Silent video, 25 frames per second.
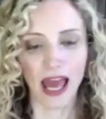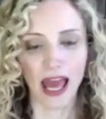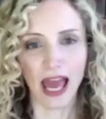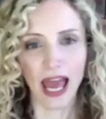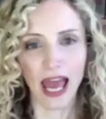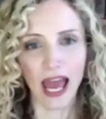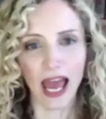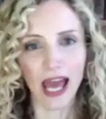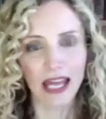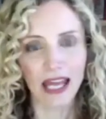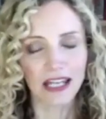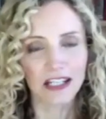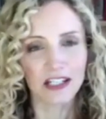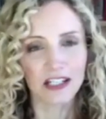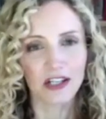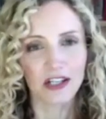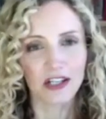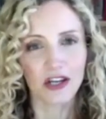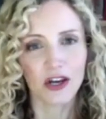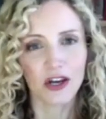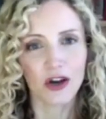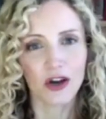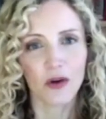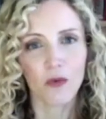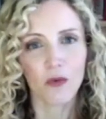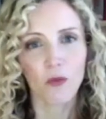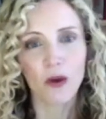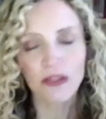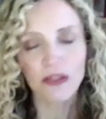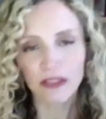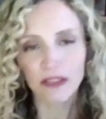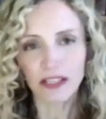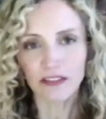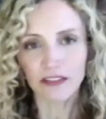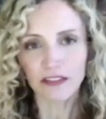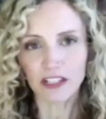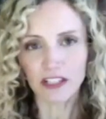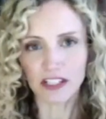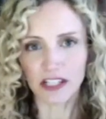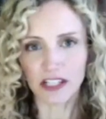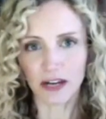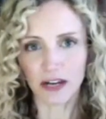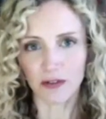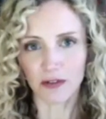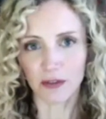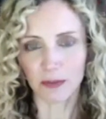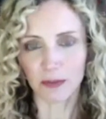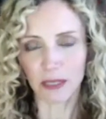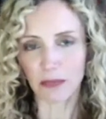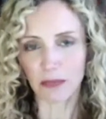And when they've
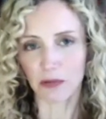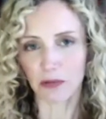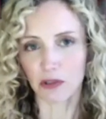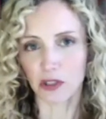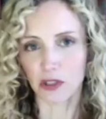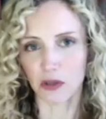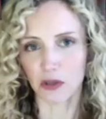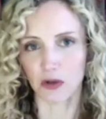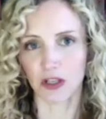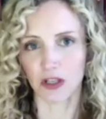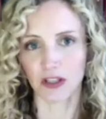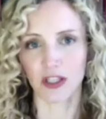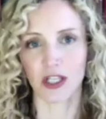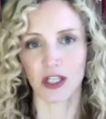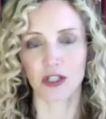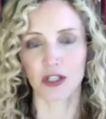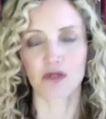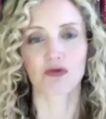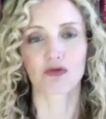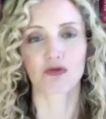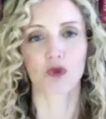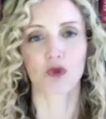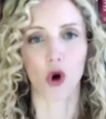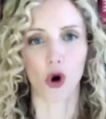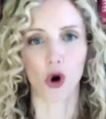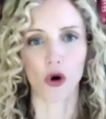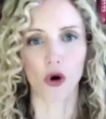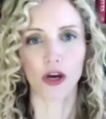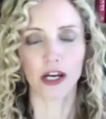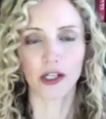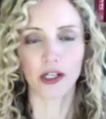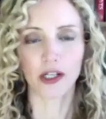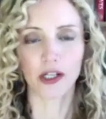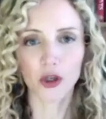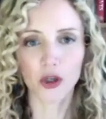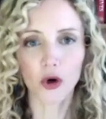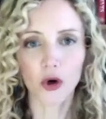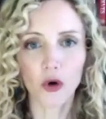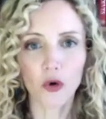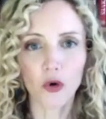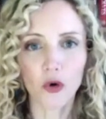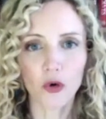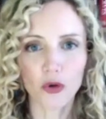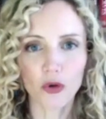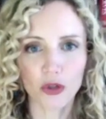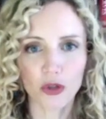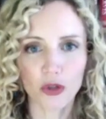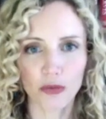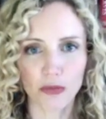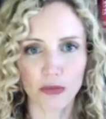discovered people doing things wrong and
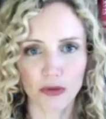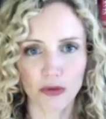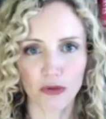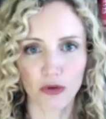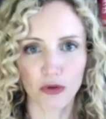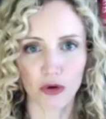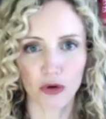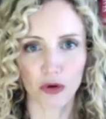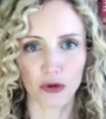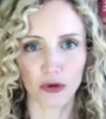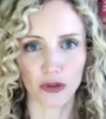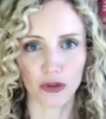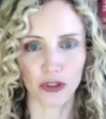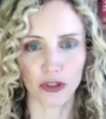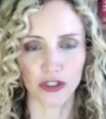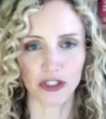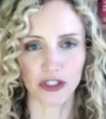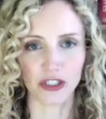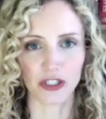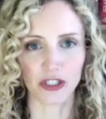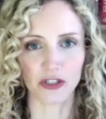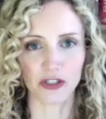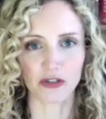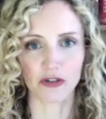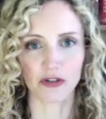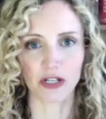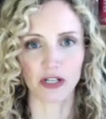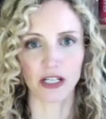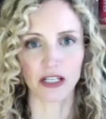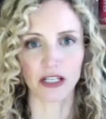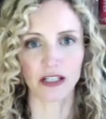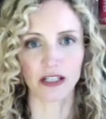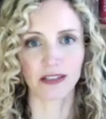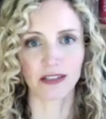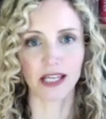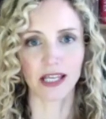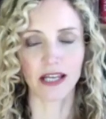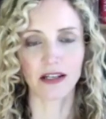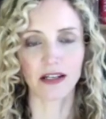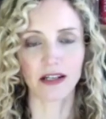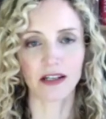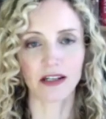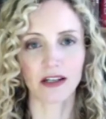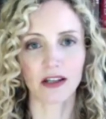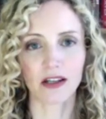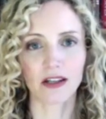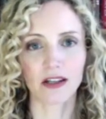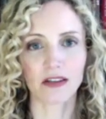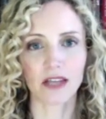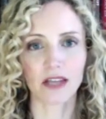called them before the consistory, then
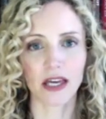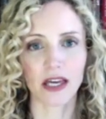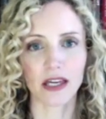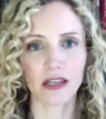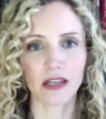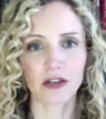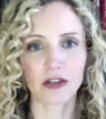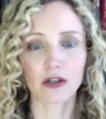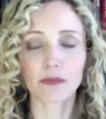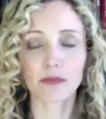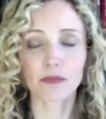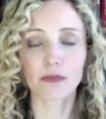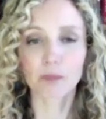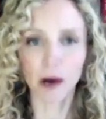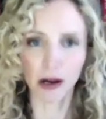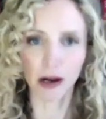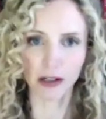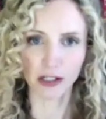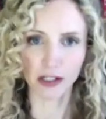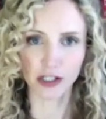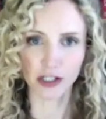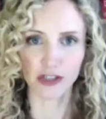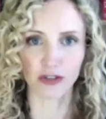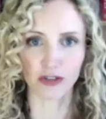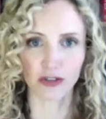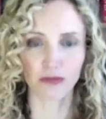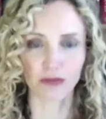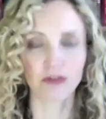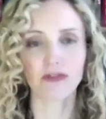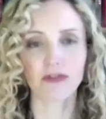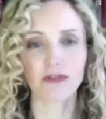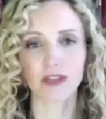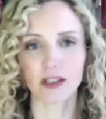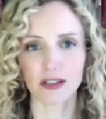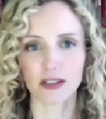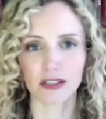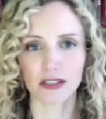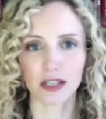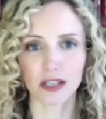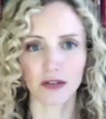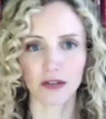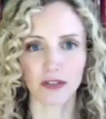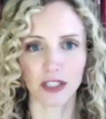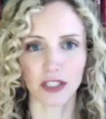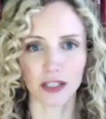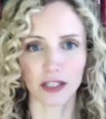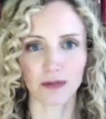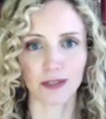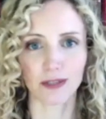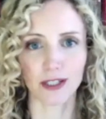they could punish them if they discovered
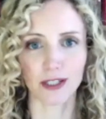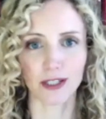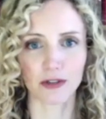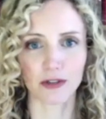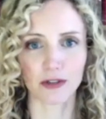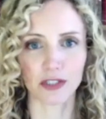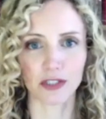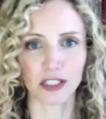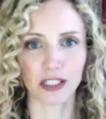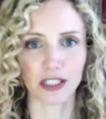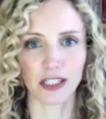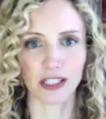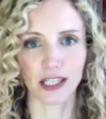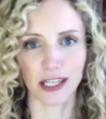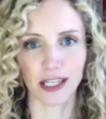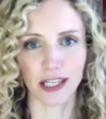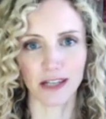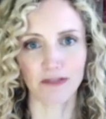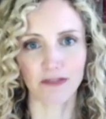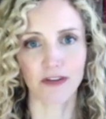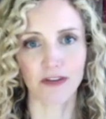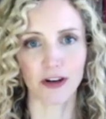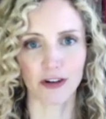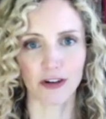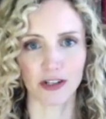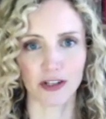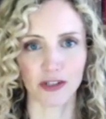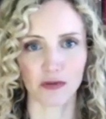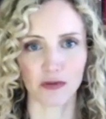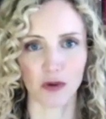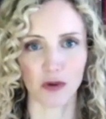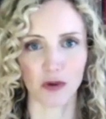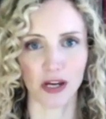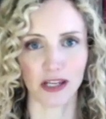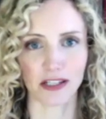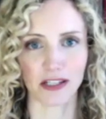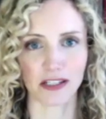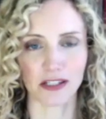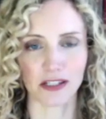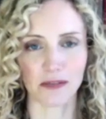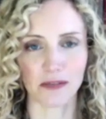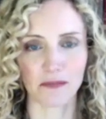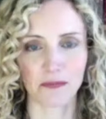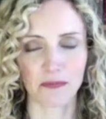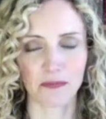they were guilty in various ways.